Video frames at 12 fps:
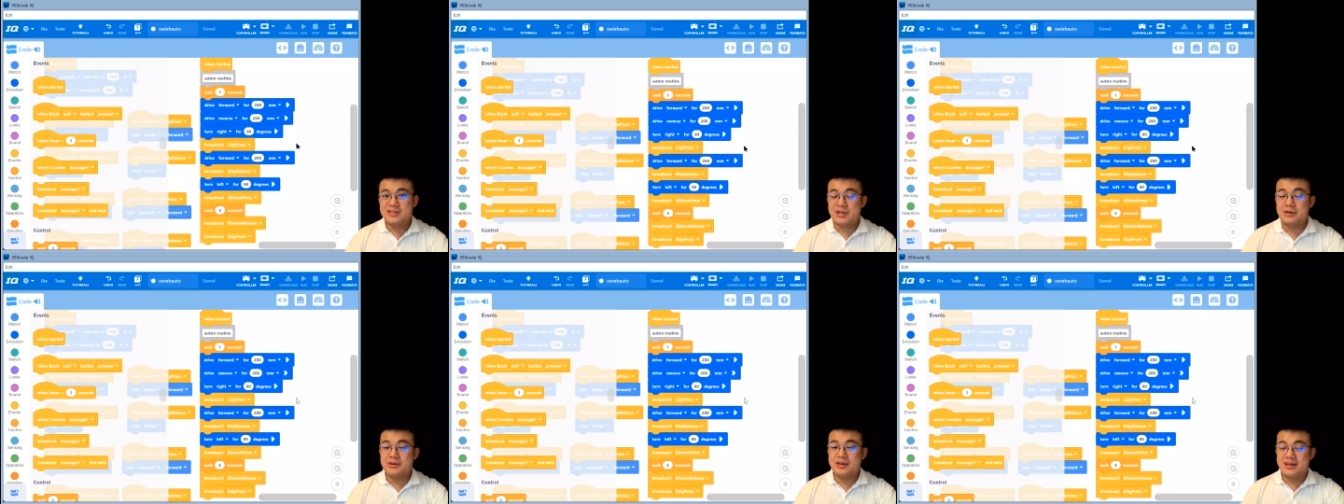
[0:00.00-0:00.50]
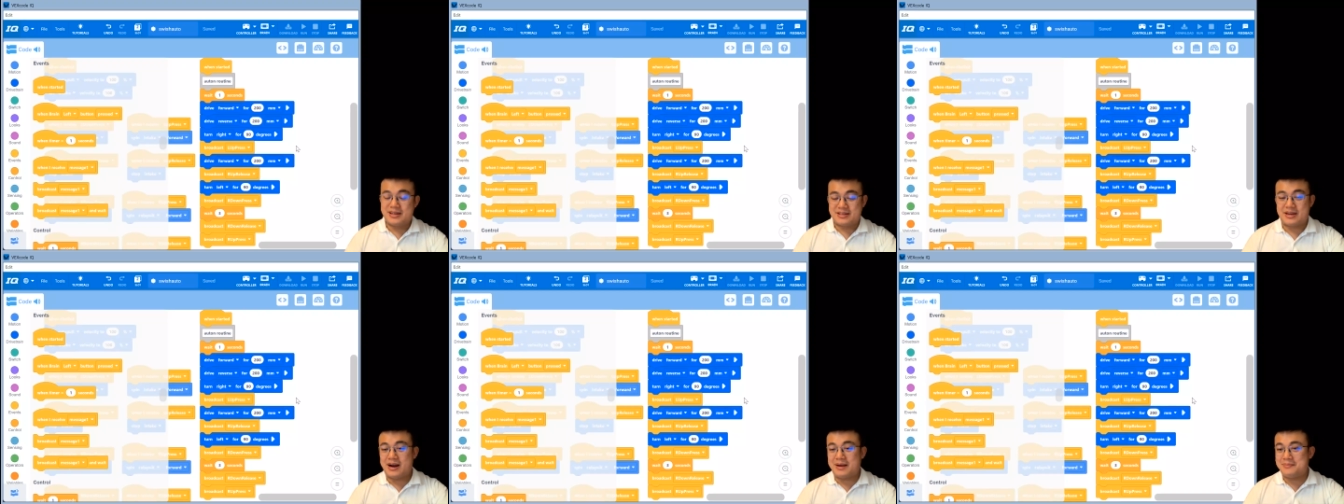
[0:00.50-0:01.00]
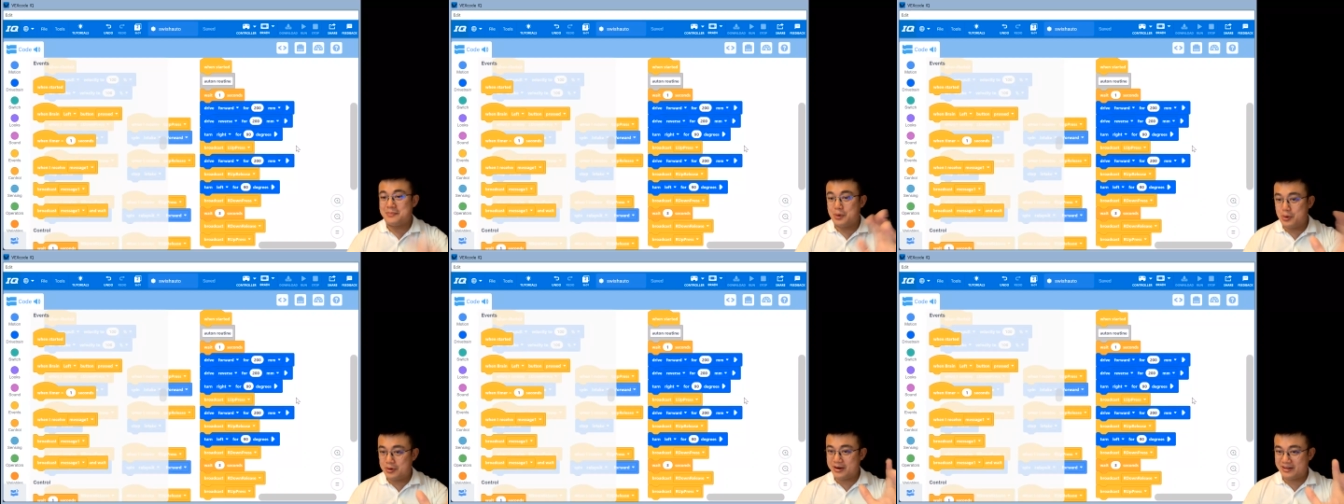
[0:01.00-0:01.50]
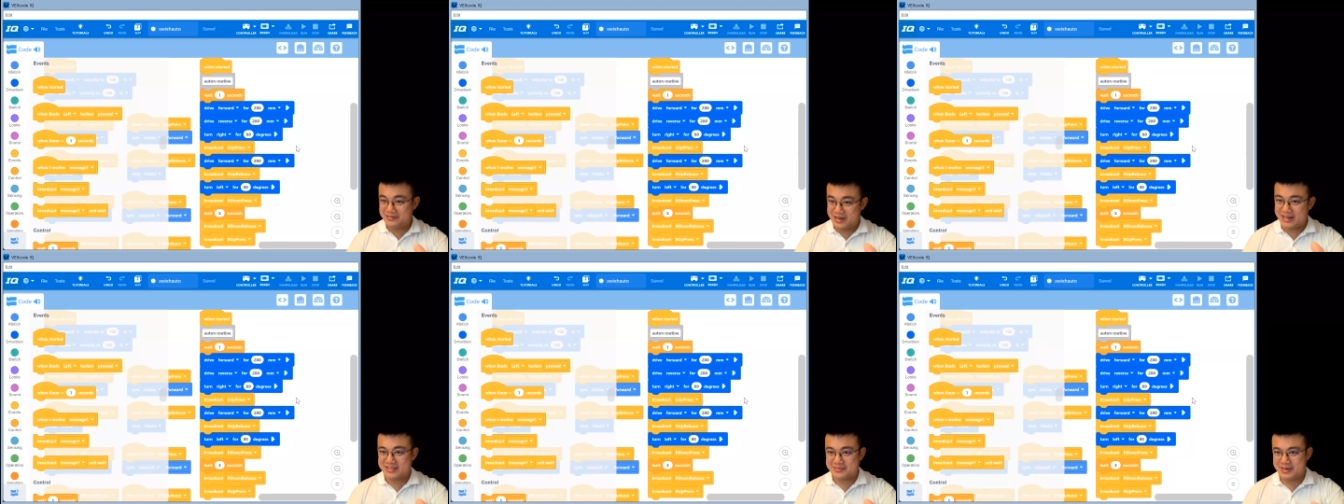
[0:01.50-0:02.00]
so there are more
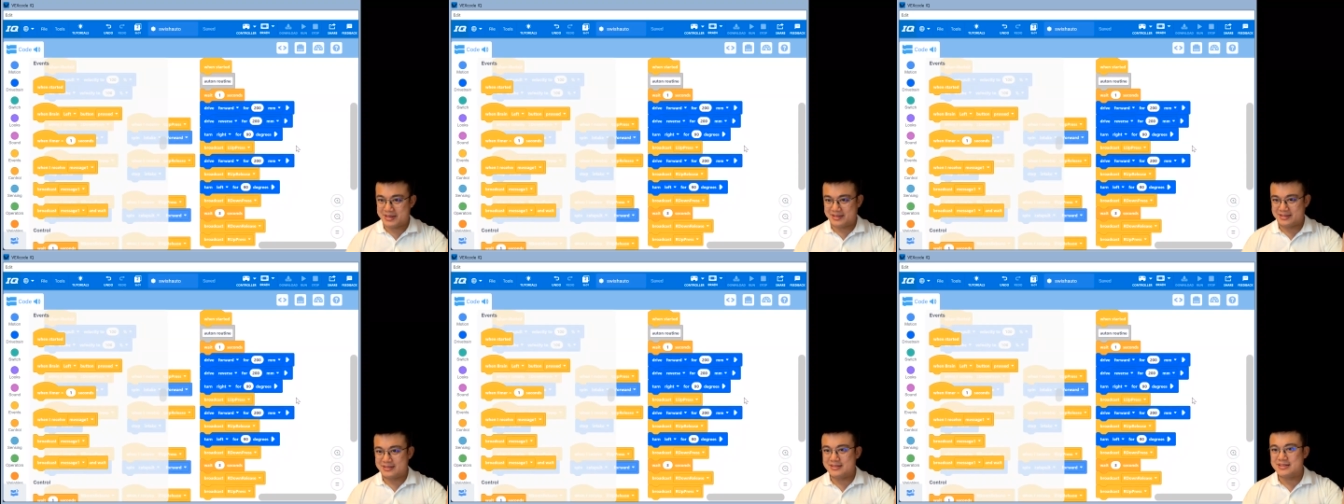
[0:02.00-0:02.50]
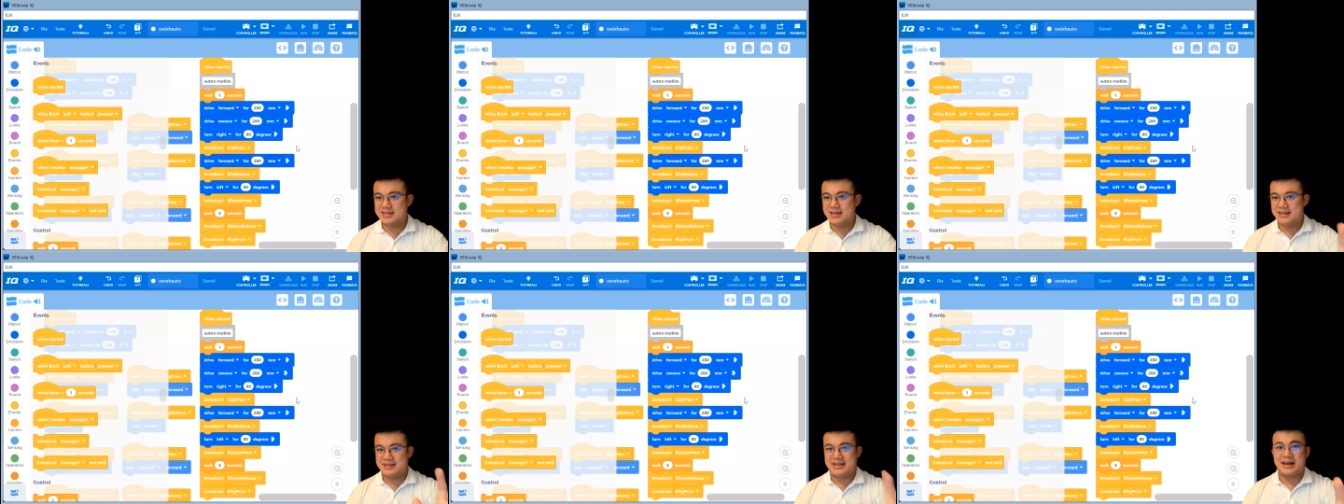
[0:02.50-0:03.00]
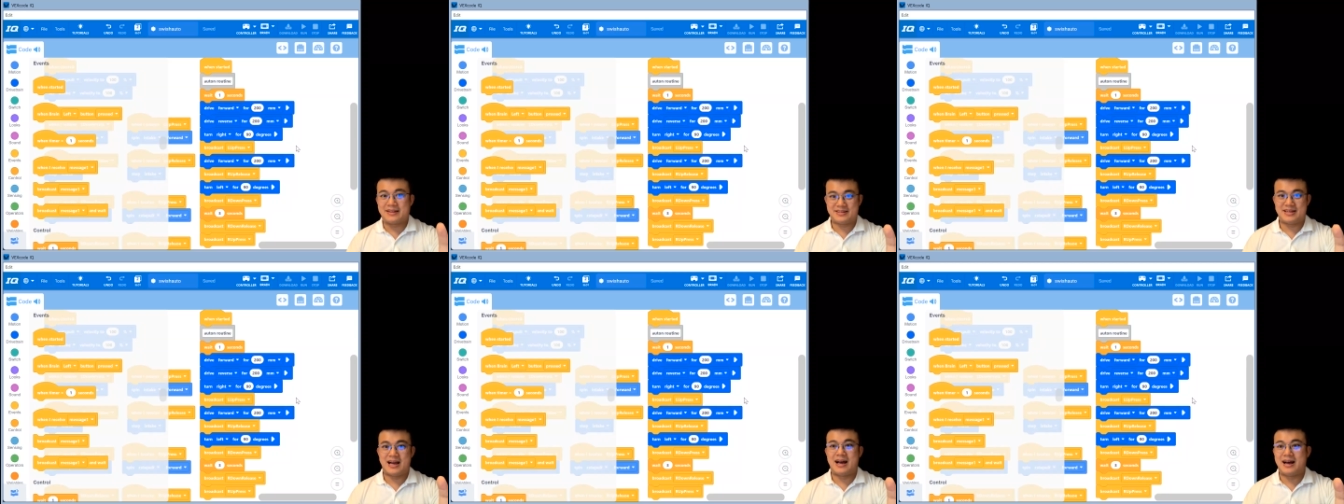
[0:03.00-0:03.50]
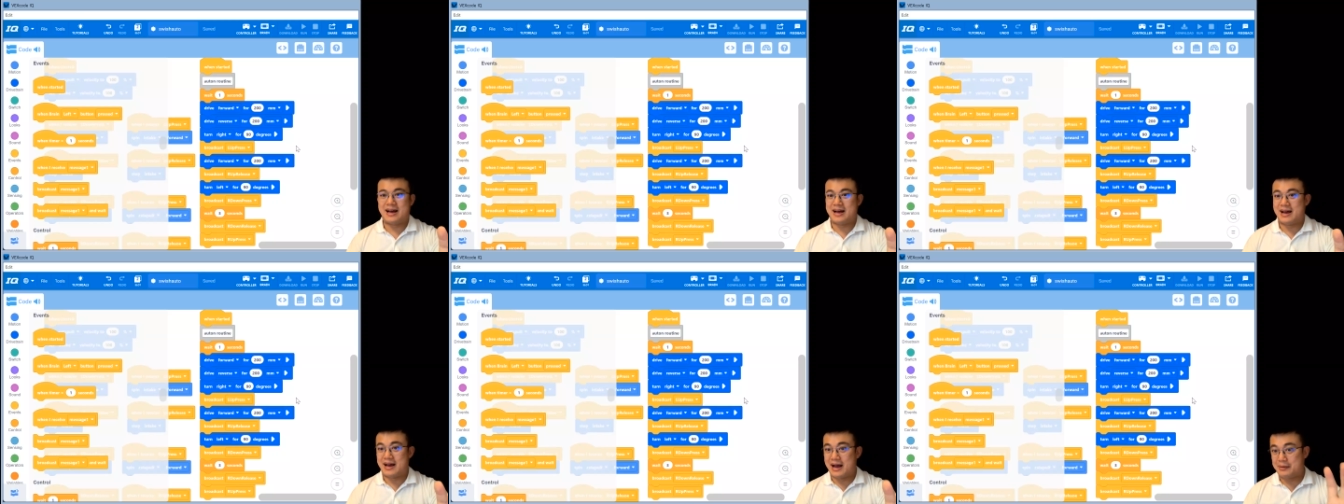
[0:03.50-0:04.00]
advanced methods that
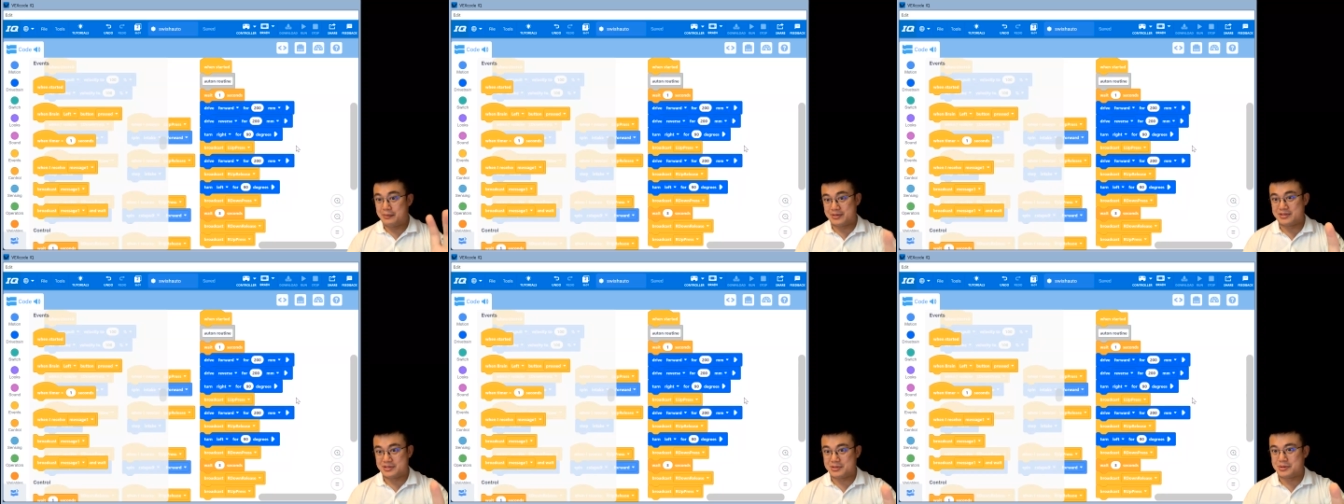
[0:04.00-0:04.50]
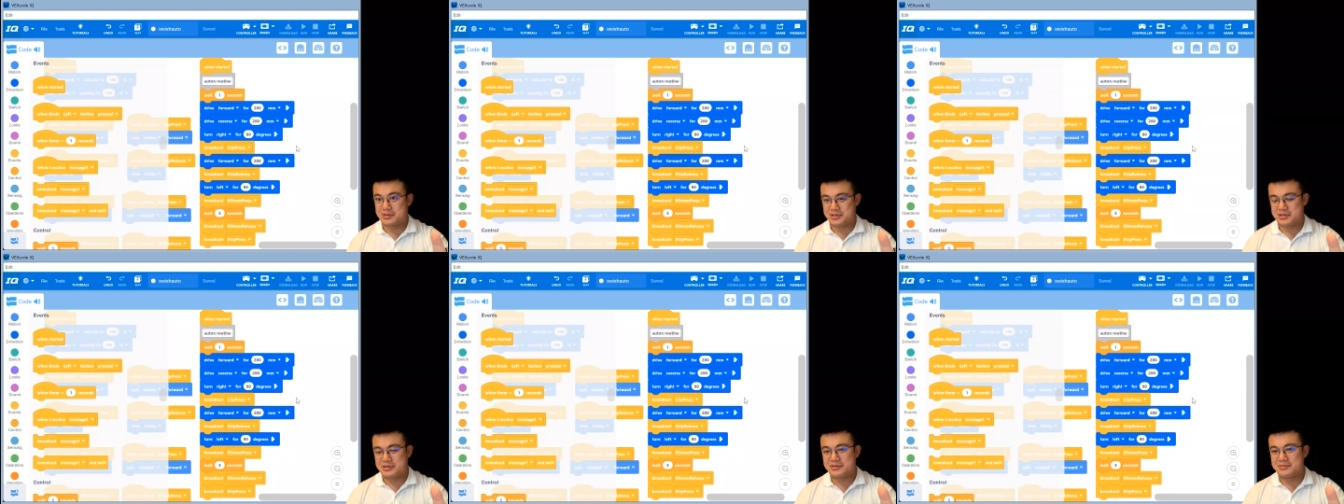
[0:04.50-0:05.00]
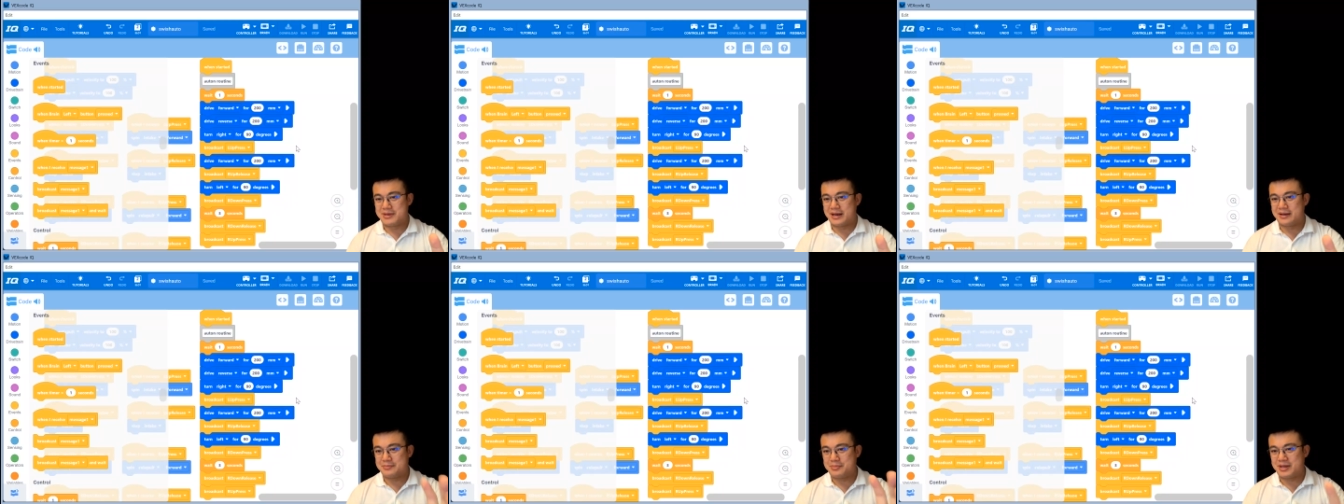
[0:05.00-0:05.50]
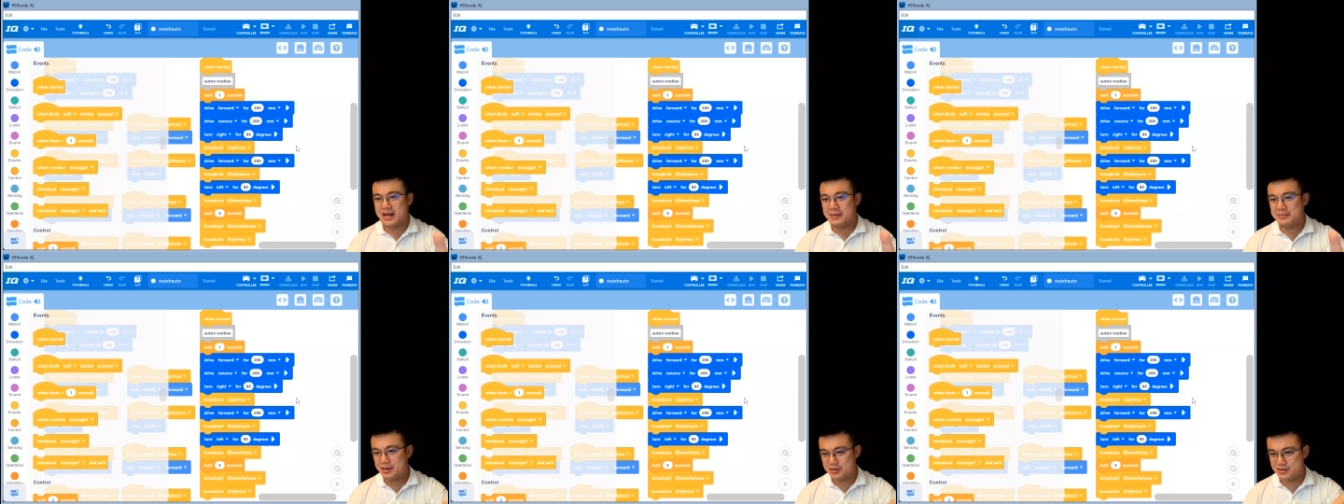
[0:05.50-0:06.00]
uh, I want to talk to you about, but
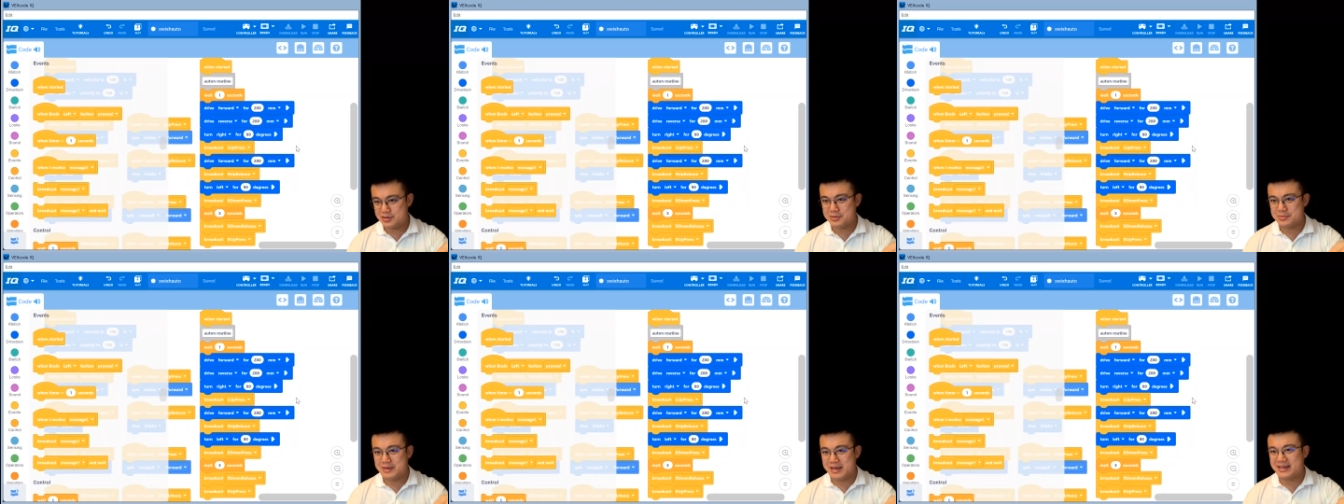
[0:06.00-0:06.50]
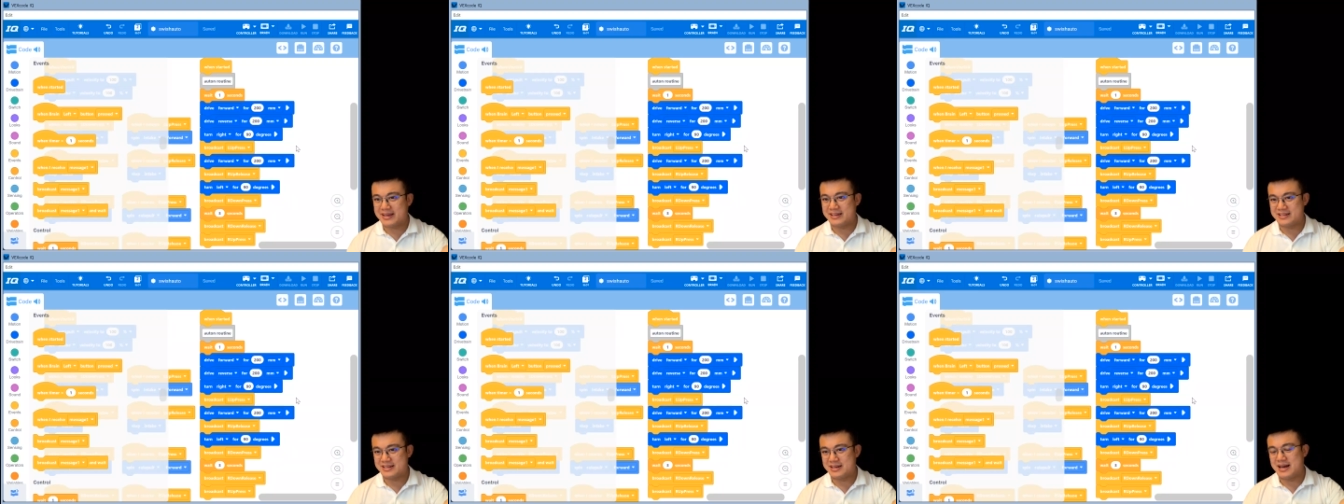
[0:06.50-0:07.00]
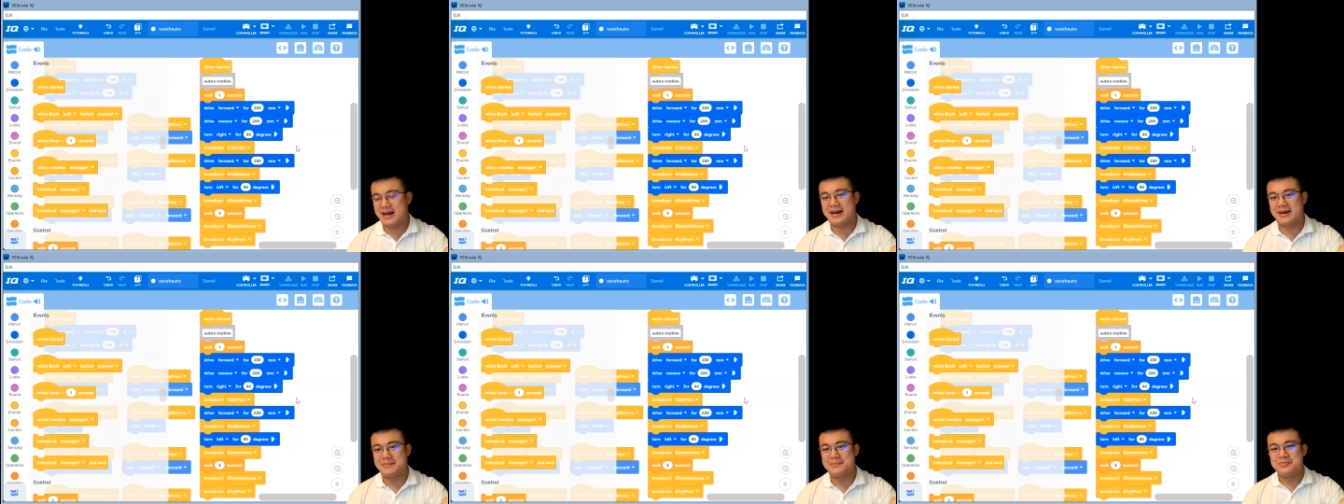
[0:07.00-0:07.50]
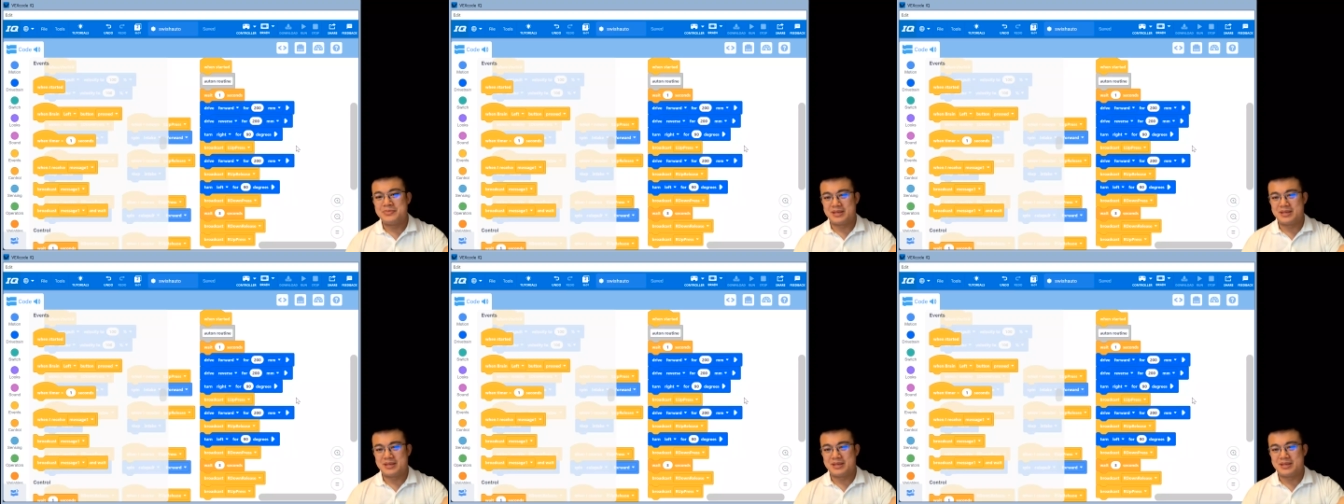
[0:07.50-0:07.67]
I'm going to make it uh,